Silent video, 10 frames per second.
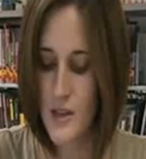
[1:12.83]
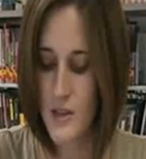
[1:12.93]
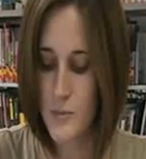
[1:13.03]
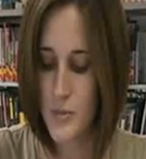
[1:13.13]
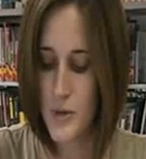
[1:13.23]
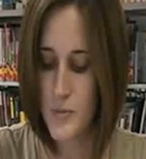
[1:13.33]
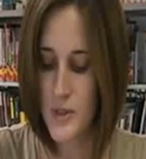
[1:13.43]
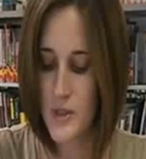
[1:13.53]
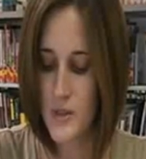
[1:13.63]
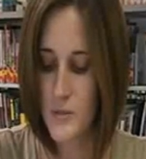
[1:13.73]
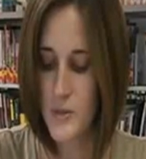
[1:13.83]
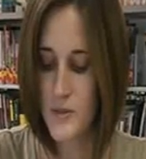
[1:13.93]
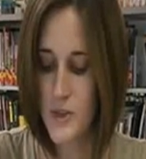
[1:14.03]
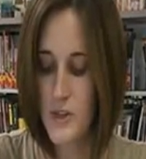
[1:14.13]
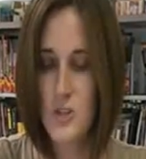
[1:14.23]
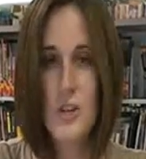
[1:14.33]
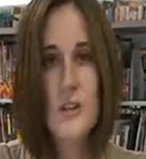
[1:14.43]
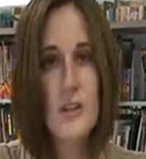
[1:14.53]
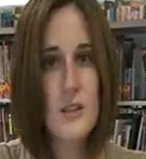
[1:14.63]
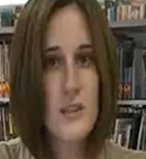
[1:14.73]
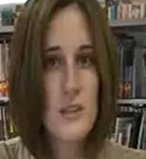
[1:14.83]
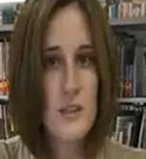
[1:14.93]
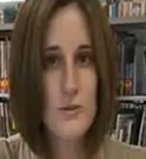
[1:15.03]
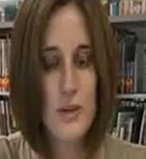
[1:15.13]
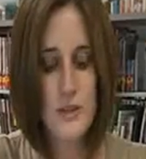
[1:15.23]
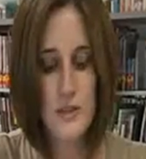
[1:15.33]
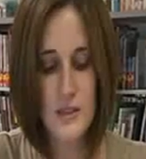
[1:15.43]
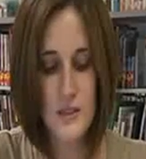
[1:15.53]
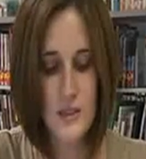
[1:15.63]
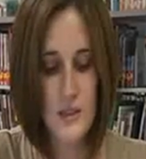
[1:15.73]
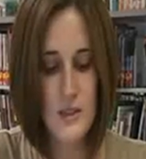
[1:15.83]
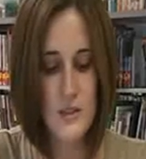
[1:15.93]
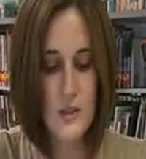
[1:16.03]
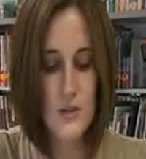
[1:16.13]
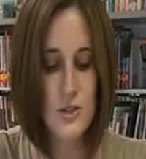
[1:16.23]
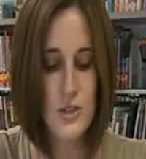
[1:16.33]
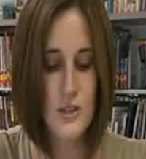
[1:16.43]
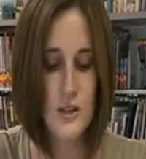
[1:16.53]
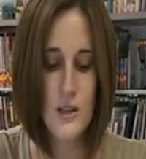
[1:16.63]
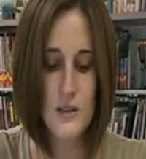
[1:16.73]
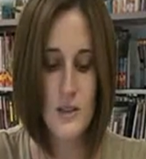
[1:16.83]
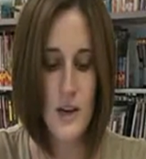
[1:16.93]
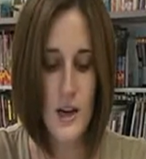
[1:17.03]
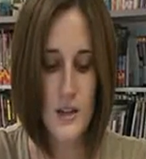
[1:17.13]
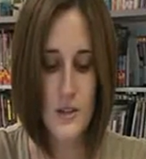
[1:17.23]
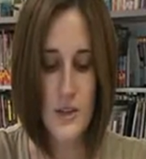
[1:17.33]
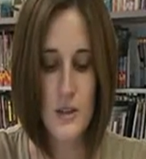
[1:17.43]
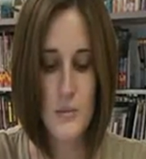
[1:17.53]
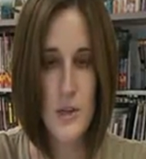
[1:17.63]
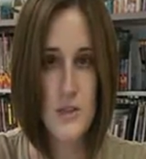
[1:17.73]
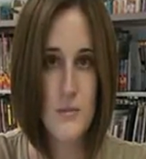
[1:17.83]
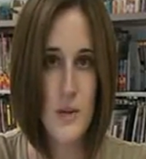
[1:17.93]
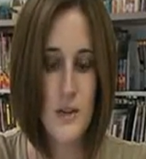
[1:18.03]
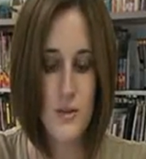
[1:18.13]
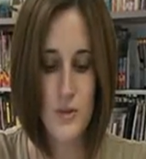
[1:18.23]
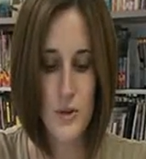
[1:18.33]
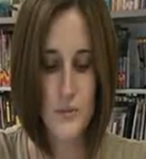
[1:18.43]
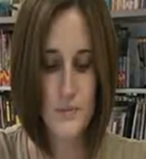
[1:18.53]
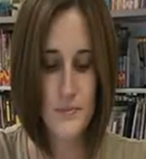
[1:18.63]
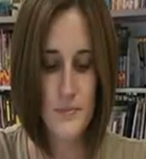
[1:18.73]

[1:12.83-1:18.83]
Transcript: Then abruptly, but very gently, he rested his cold cheek against the hollow at the base of my throat.